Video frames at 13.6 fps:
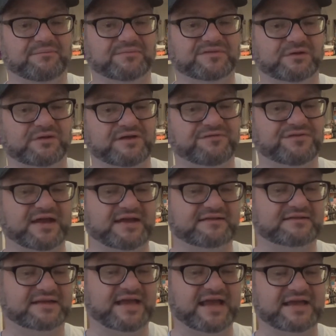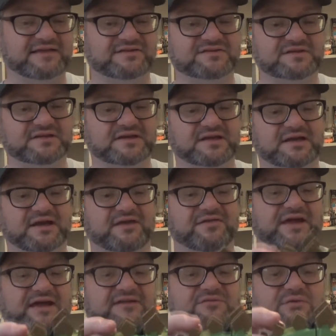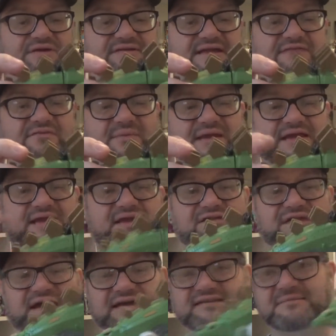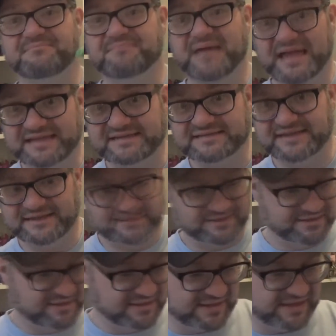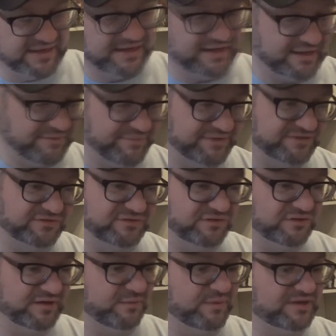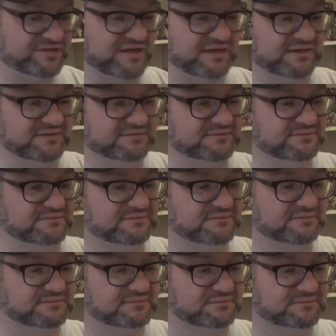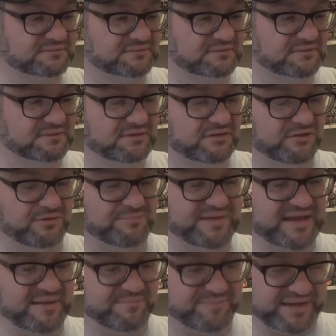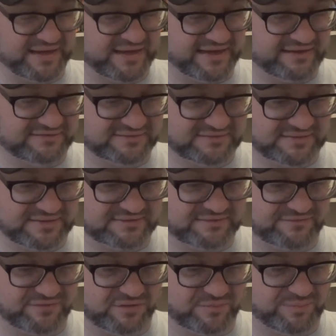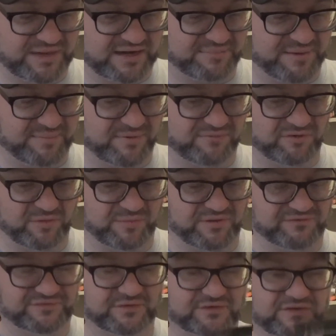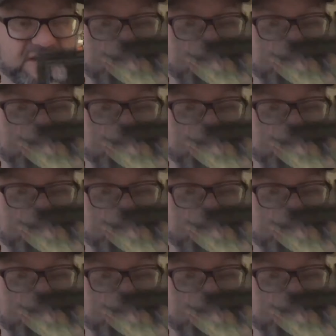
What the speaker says: So if that is the case, and that is what he's given me, that is amazing. It does look like Wei Zhang, or BMB it is. Let's have a look. Black Mamba Robot Force.